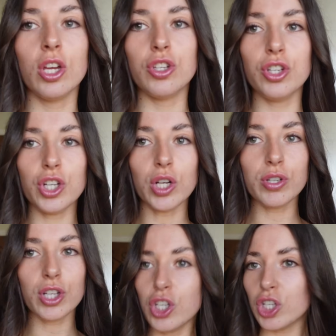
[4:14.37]
just, you know,
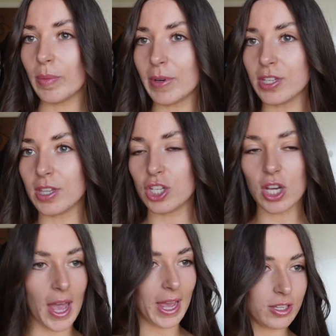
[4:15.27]
just like shimmer to the
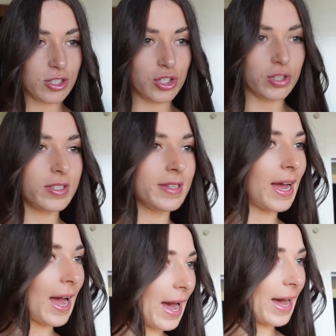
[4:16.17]
chest just
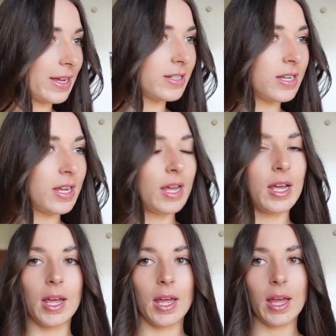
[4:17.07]
to add
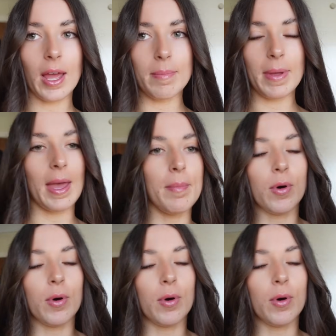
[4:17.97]
a bit.